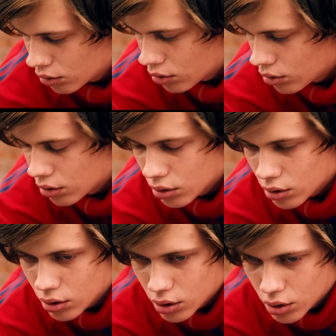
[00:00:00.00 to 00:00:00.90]
Simon says
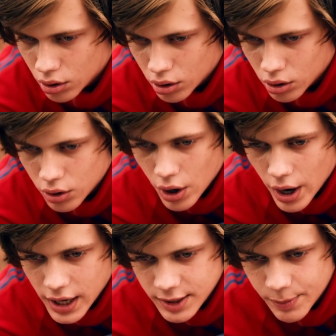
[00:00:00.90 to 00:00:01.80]
he has Asperger's
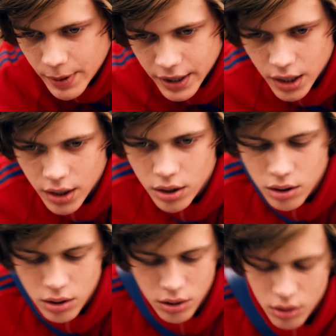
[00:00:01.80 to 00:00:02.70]
syndrome and he
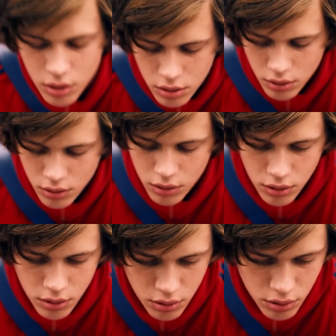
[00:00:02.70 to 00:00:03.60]
doesn't want to be
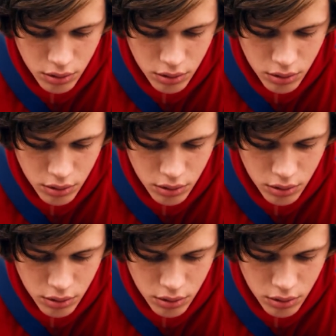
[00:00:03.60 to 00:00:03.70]
touched.